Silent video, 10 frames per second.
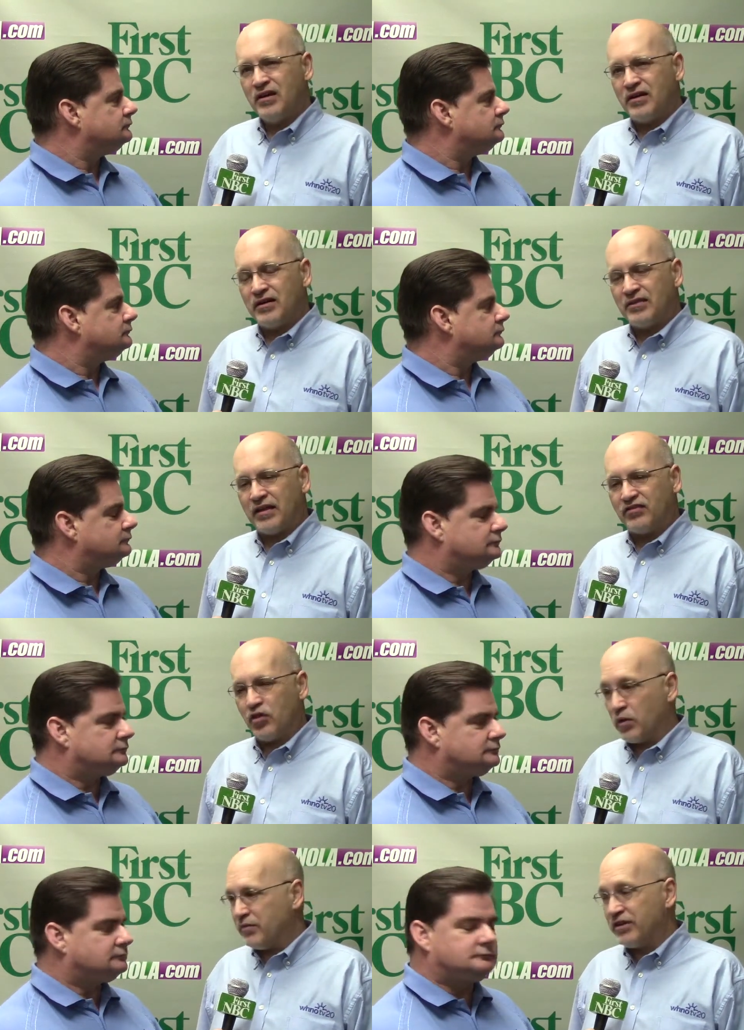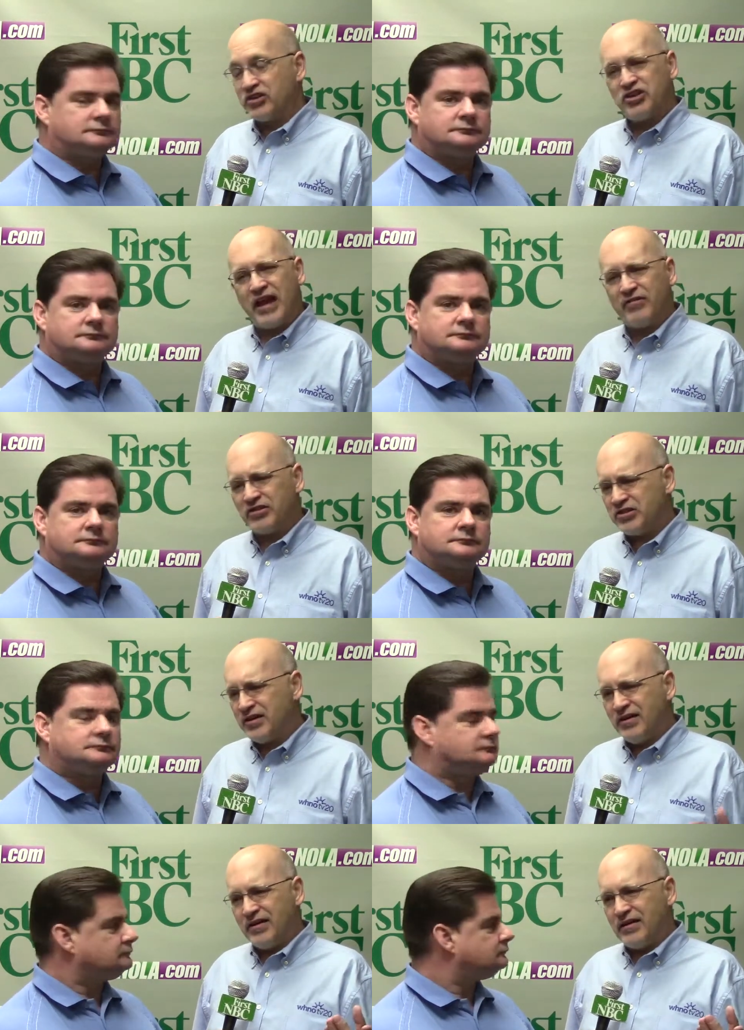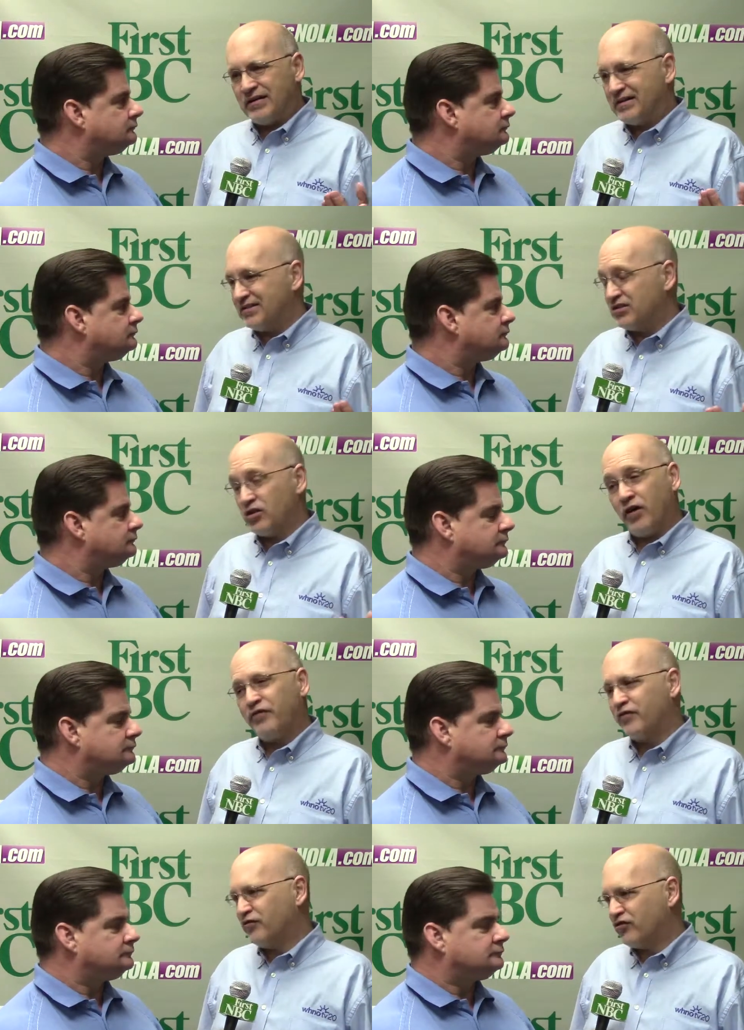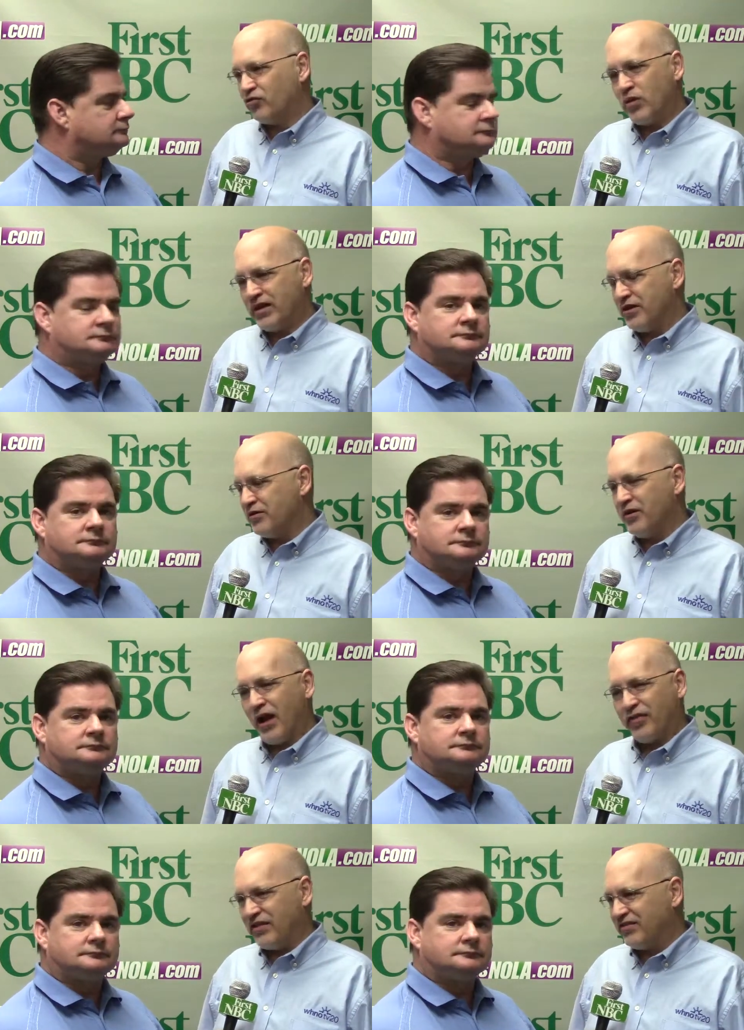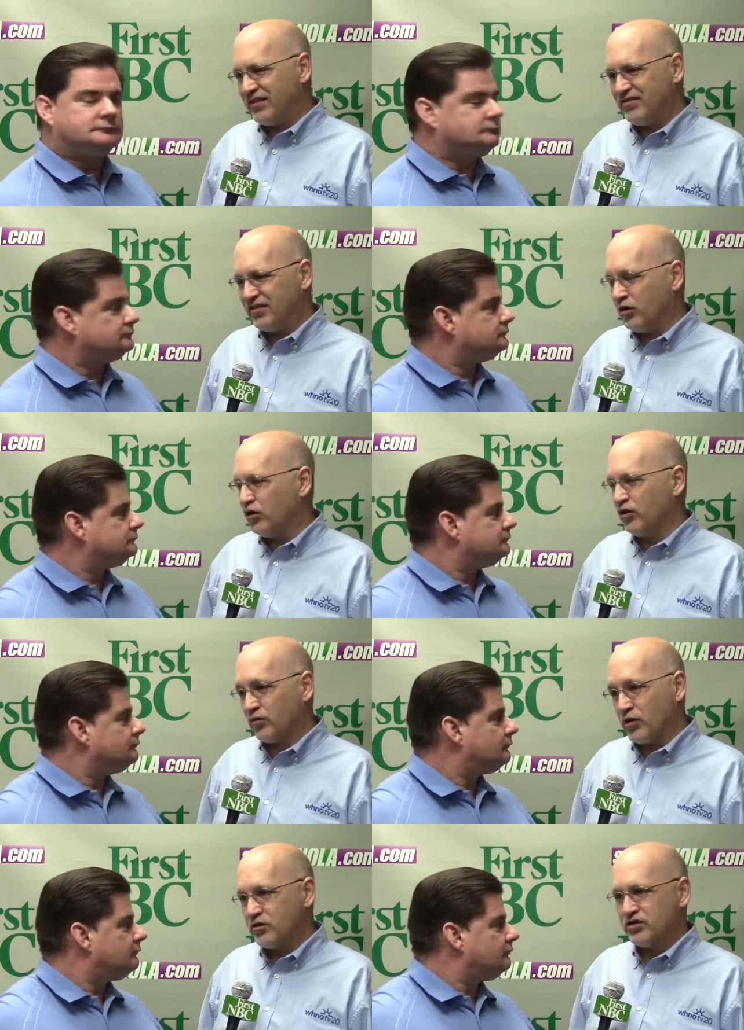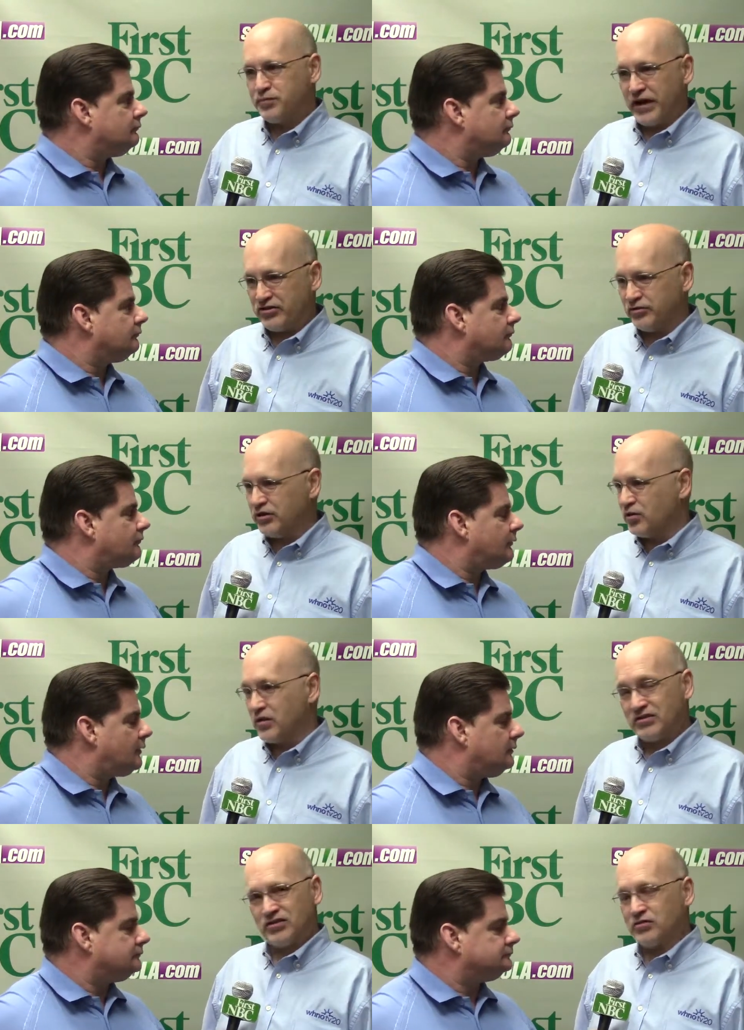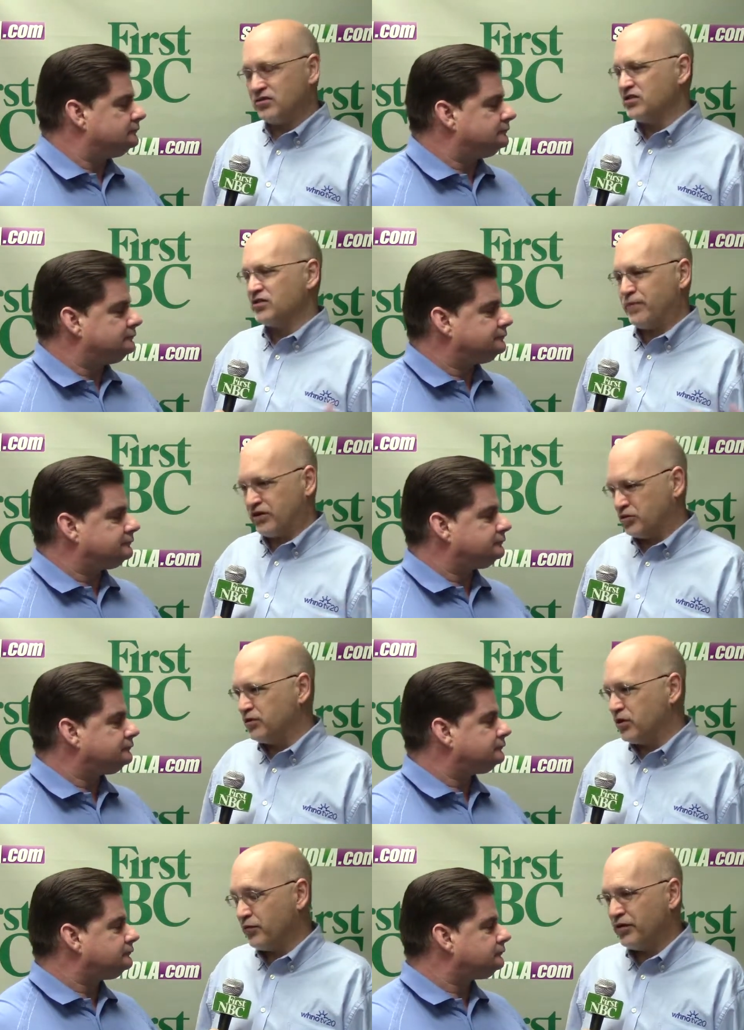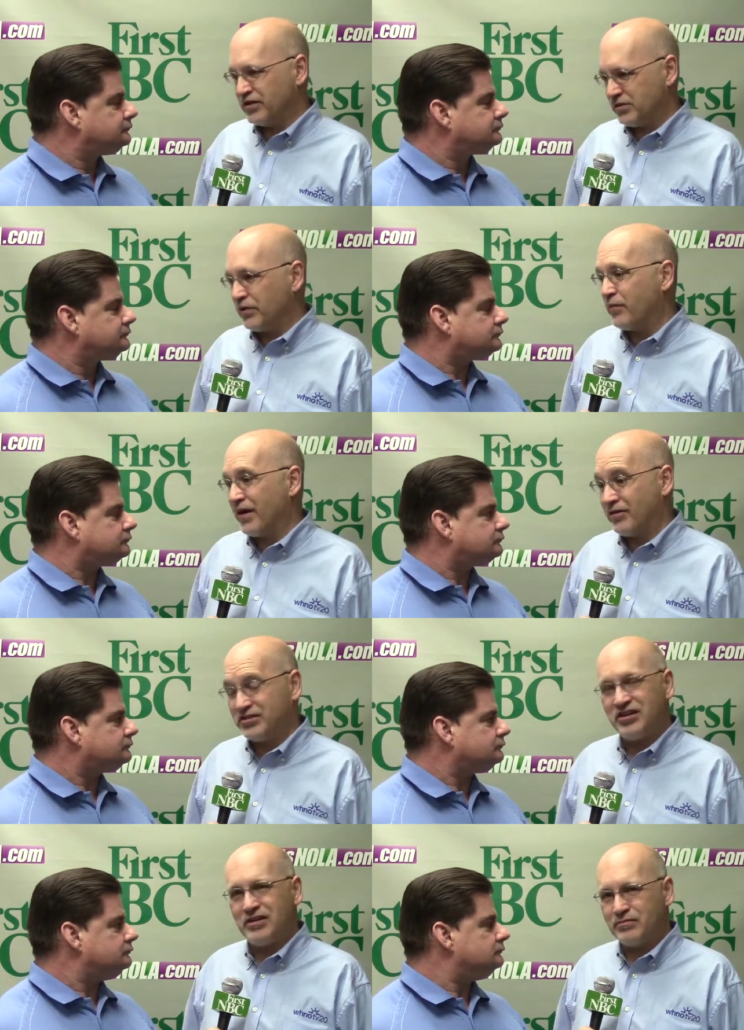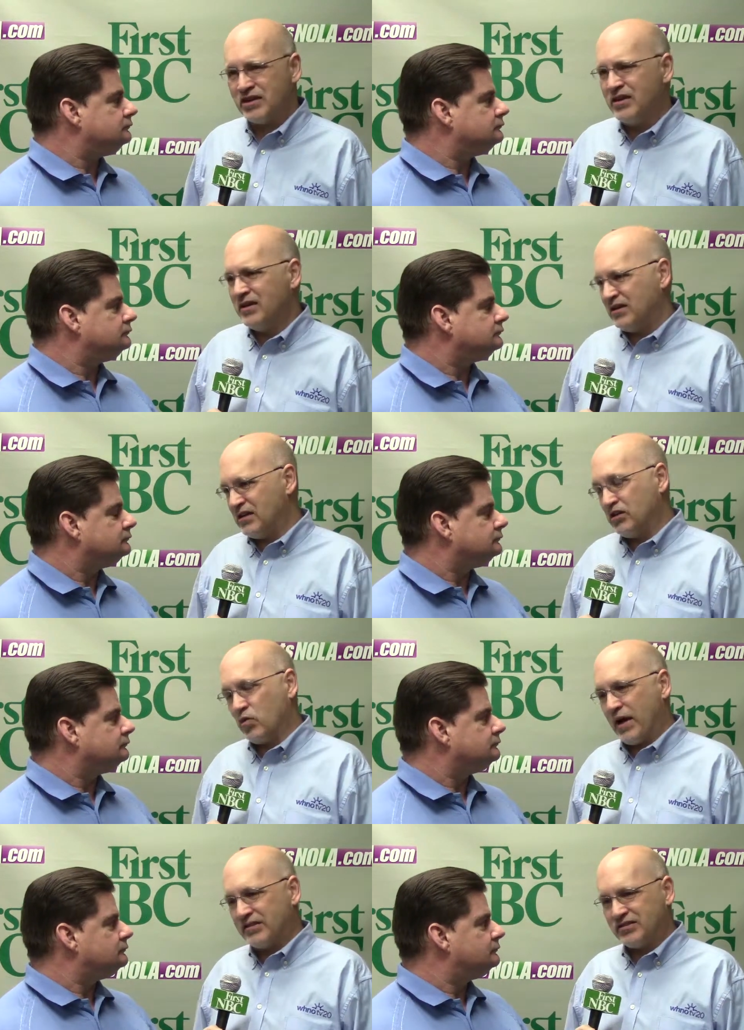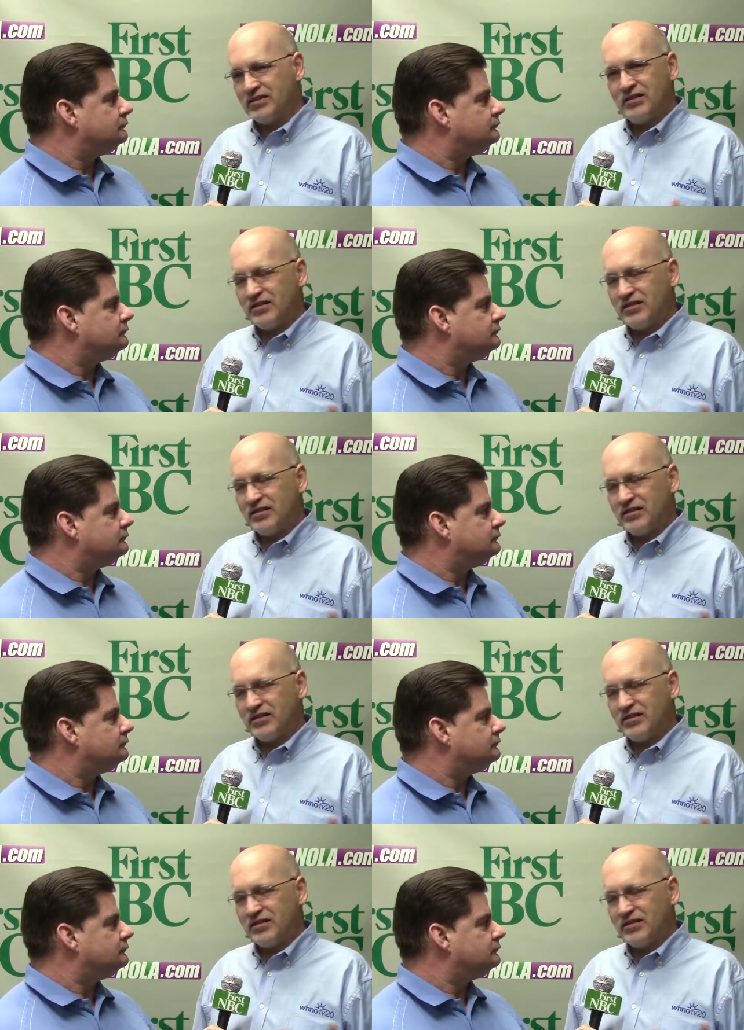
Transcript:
Speaker 1: uh, that's going to be a challenge. Uh, tough swing here. Nothing's easy on the road, especially on the West Coast, and especially when you're playing some of the better teams in the West.